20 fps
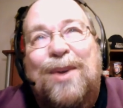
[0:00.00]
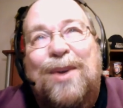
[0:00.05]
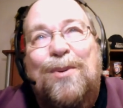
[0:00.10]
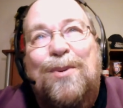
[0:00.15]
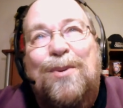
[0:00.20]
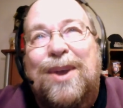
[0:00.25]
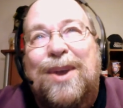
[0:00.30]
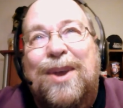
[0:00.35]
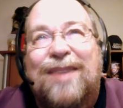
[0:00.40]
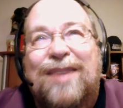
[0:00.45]

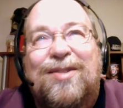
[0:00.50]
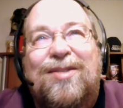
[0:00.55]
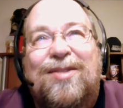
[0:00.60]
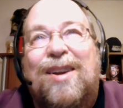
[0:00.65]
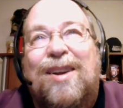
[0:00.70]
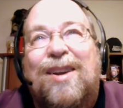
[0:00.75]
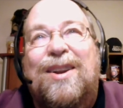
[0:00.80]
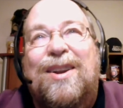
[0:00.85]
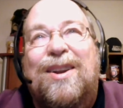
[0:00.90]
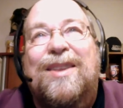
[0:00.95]
when I
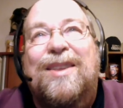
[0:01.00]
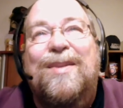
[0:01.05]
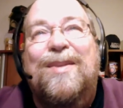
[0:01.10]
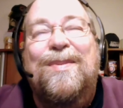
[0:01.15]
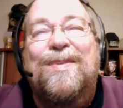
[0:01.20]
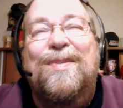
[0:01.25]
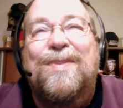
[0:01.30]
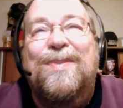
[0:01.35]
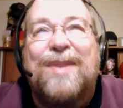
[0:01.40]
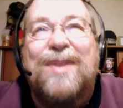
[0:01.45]
started
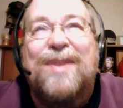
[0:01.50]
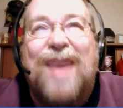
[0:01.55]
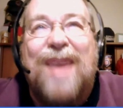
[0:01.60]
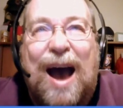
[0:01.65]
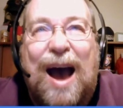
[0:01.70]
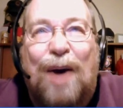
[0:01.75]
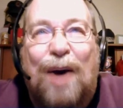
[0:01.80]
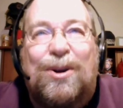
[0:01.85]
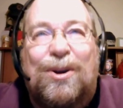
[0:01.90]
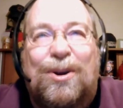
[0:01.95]

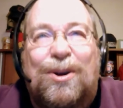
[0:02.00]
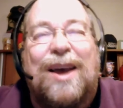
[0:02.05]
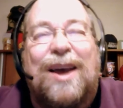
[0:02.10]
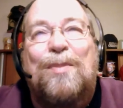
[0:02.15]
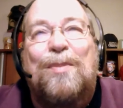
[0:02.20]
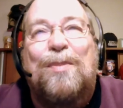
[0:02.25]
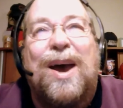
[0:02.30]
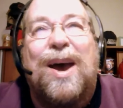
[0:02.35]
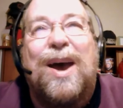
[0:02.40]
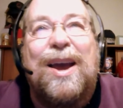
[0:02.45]
out on
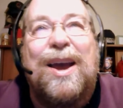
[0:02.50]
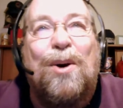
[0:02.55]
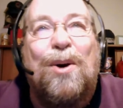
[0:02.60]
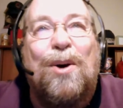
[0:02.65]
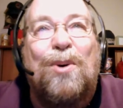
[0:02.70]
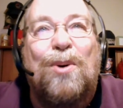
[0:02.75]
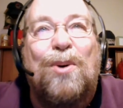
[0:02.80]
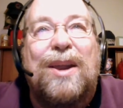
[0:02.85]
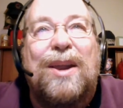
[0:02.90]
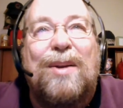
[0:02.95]
my
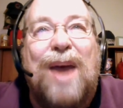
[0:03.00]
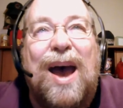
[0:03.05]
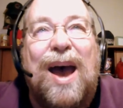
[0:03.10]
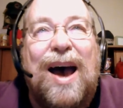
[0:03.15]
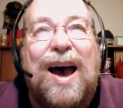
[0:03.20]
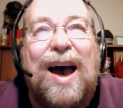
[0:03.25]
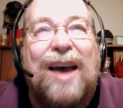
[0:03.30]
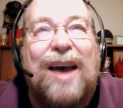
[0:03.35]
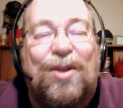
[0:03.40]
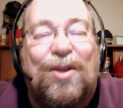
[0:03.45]
own, and
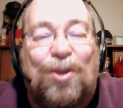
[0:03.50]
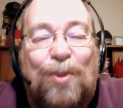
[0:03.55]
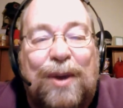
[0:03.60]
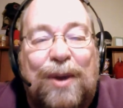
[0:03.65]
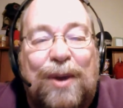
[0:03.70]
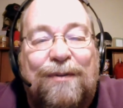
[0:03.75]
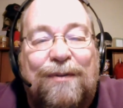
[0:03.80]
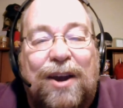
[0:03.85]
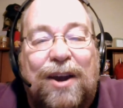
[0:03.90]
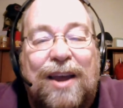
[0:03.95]

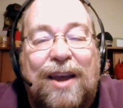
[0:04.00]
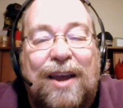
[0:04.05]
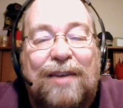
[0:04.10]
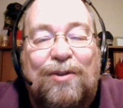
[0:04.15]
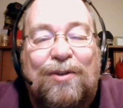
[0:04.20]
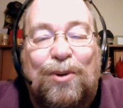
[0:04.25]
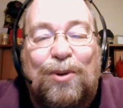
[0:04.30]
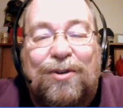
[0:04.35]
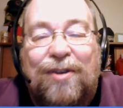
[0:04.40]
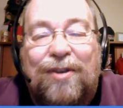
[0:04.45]
3 of our
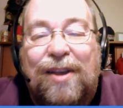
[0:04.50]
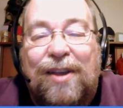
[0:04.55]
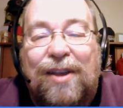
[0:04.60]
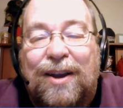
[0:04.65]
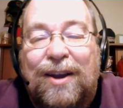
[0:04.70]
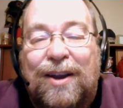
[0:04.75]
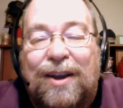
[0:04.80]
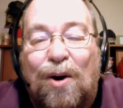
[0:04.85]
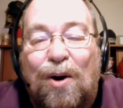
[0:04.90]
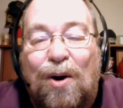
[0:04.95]
kids were
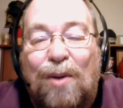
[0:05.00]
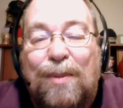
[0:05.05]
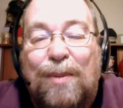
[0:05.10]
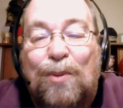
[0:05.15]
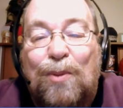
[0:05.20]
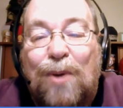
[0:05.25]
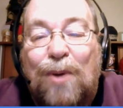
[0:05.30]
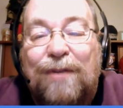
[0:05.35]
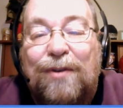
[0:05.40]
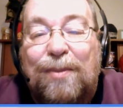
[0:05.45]
still at home,
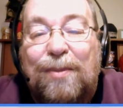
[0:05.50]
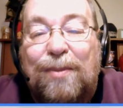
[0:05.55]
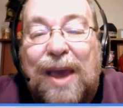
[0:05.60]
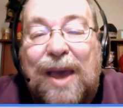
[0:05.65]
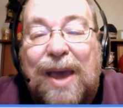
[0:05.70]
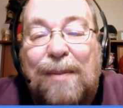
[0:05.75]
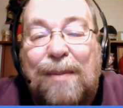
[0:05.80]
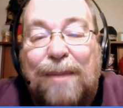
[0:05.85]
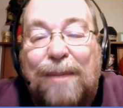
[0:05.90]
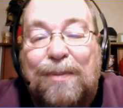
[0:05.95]
and one of them
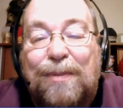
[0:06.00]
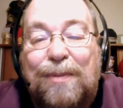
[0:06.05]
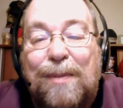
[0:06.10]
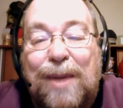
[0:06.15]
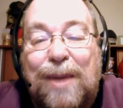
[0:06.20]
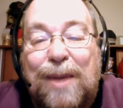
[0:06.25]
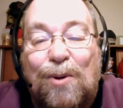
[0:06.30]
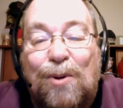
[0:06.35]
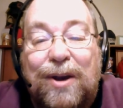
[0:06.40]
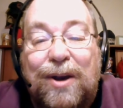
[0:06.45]
came up to
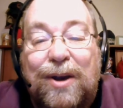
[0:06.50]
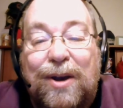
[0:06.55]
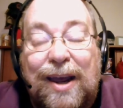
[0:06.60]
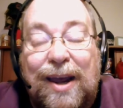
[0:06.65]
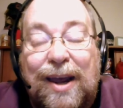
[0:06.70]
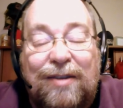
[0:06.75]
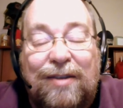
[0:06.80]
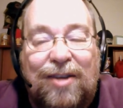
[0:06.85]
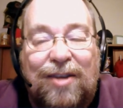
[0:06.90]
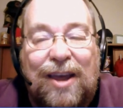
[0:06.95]
me one
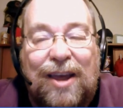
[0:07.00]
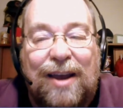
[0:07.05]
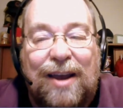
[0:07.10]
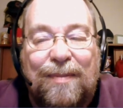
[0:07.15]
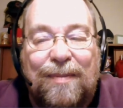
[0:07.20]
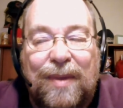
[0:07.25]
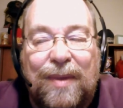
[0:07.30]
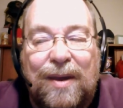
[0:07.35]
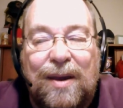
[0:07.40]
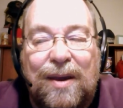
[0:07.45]
day and said,
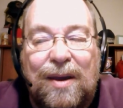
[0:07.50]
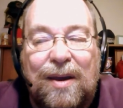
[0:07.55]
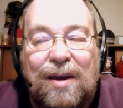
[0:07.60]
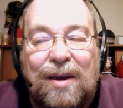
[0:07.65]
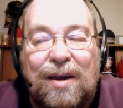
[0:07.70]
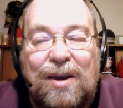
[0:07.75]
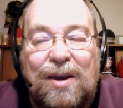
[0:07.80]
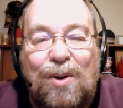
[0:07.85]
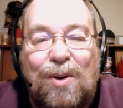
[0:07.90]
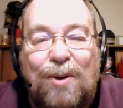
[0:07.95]

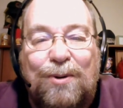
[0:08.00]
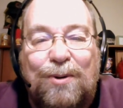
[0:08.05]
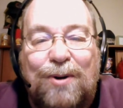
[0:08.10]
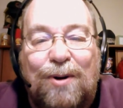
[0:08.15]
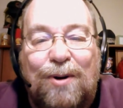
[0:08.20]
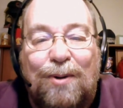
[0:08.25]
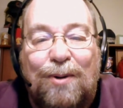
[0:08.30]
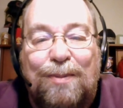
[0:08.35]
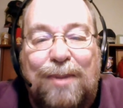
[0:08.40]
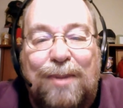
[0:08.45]
"You own
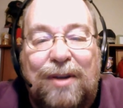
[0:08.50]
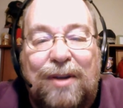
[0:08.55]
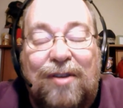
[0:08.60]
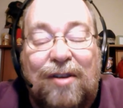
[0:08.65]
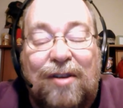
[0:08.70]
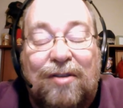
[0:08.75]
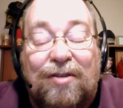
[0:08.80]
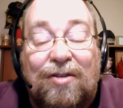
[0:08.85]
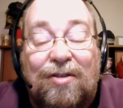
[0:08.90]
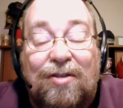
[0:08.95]
your own
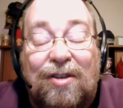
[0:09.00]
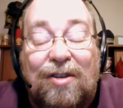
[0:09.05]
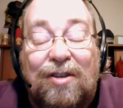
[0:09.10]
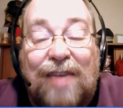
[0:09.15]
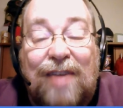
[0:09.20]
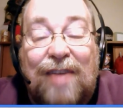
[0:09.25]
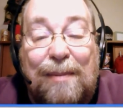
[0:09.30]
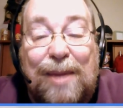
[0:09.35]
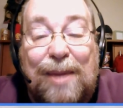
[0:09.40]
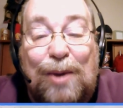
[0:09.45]
business. Does
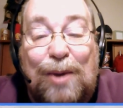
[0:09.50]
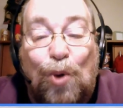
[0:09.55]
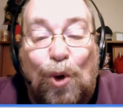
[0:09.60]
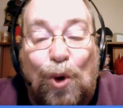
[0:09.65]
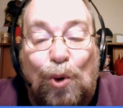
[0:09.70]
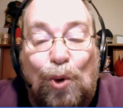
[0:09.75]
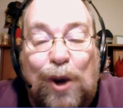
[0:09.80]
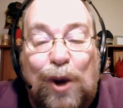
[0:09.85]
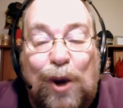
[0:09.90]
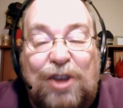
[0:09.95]
that mean
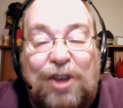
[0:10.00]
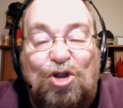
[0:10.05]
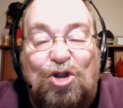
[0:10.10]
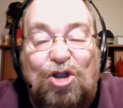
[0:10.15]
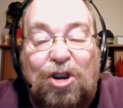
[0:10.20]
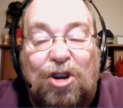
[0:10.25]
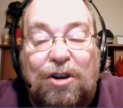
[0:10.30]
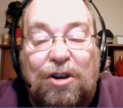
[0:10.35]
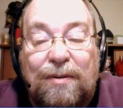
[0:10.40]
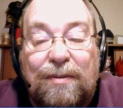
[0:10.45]
we're
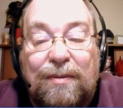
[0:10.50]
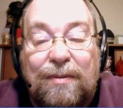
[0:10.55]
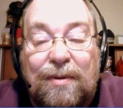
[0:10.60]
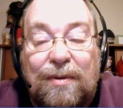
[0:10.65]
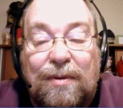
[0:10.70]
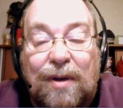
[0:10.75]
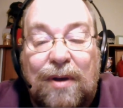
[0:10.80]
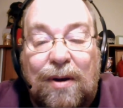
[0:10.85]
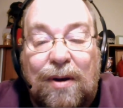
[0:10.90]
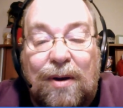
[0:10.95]
rich?"
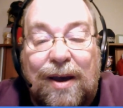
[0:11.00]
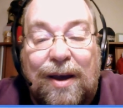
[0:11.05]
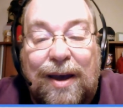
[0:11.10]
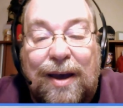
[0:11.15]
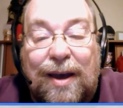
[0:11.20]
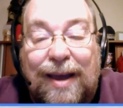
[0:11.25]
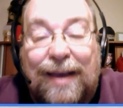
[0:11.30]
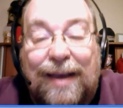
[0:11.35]
Okay.